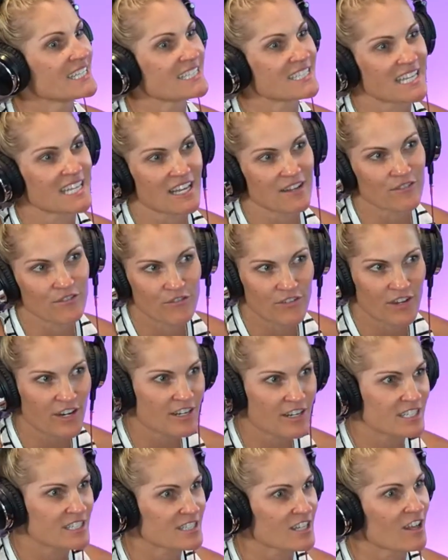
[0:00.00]
They have very
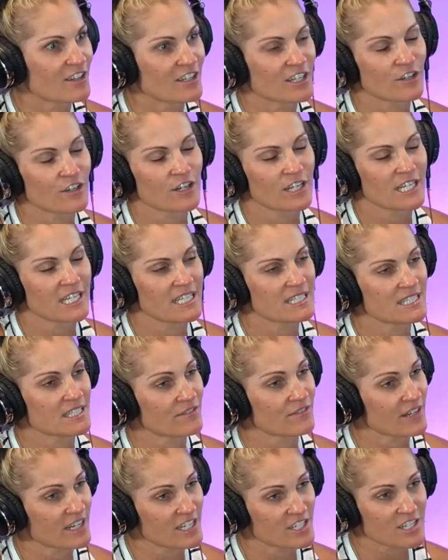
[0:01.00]
solid ingredients. The
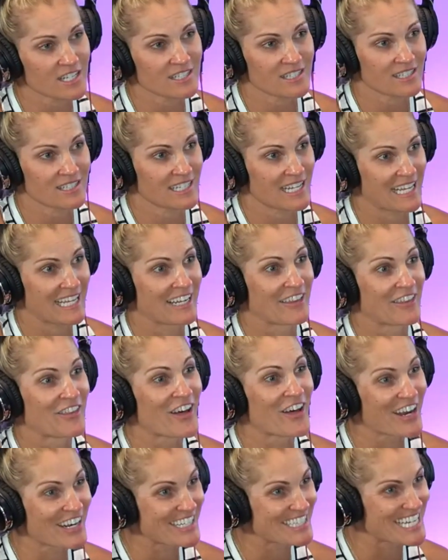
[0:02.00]
franchise has taken a
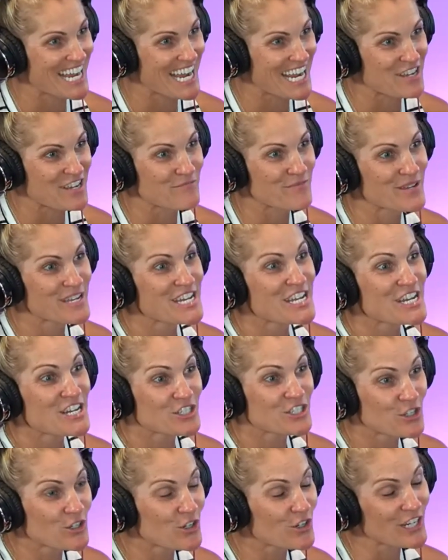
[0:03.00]
lot of time
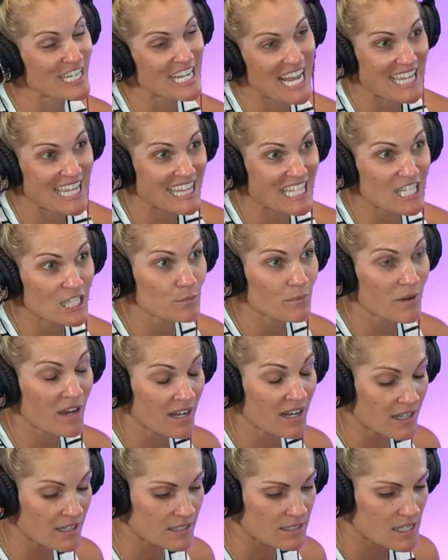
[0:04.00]
to create these
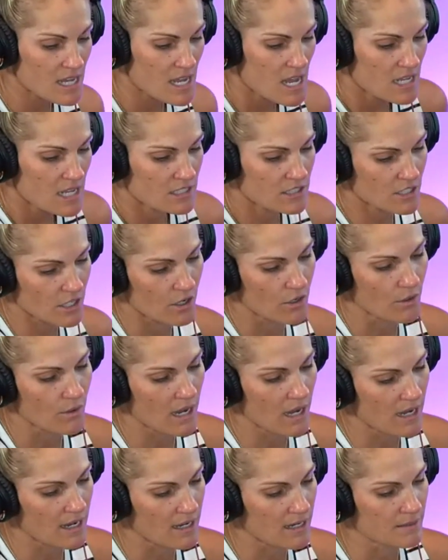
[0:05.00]
products. So
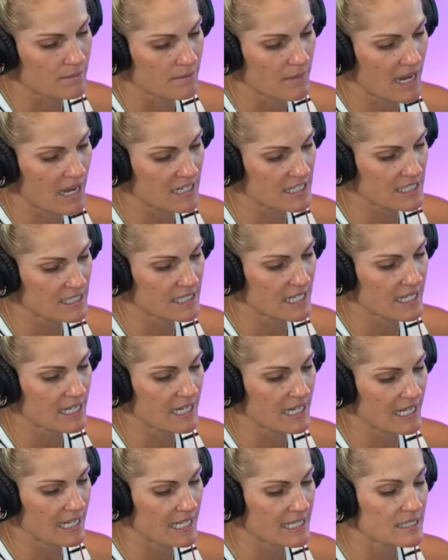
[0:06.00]
I just think it
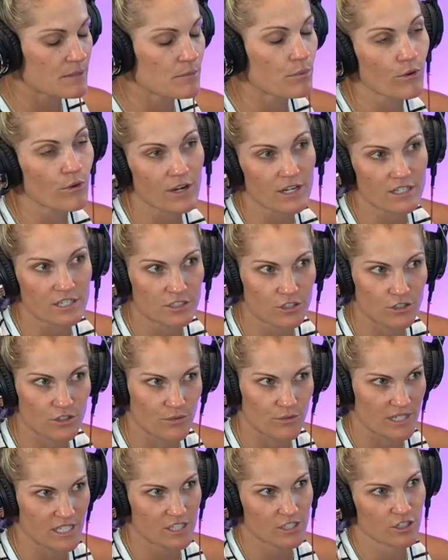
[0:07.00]
is important to do the
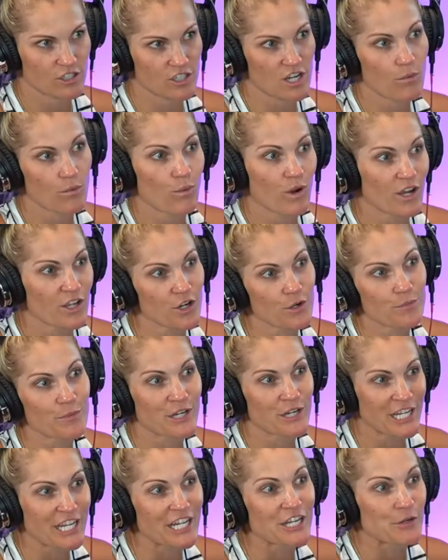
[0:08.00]
research on what you're
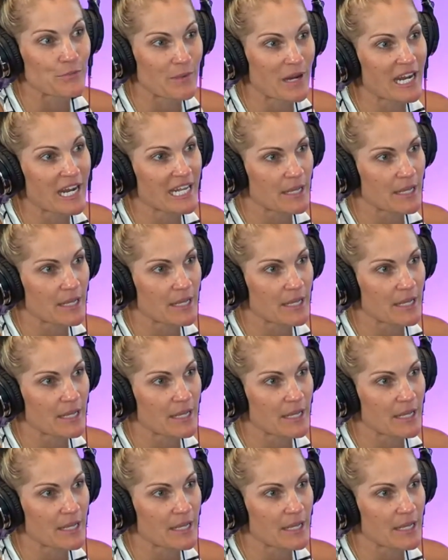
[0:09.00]
putting in your body.